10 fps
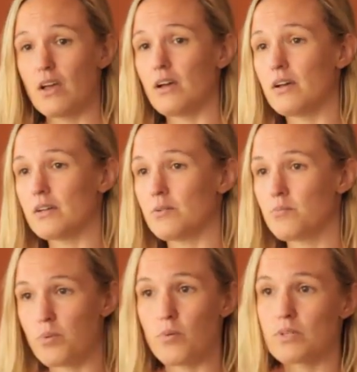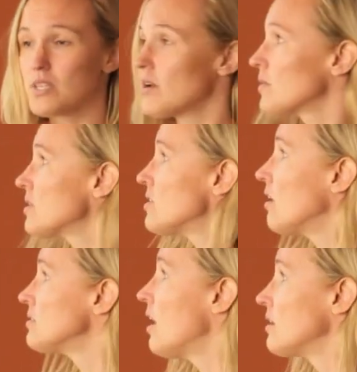But we'll see it with
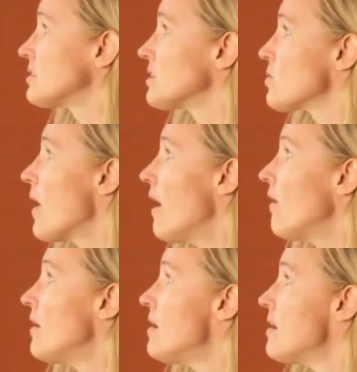adult dogs as well.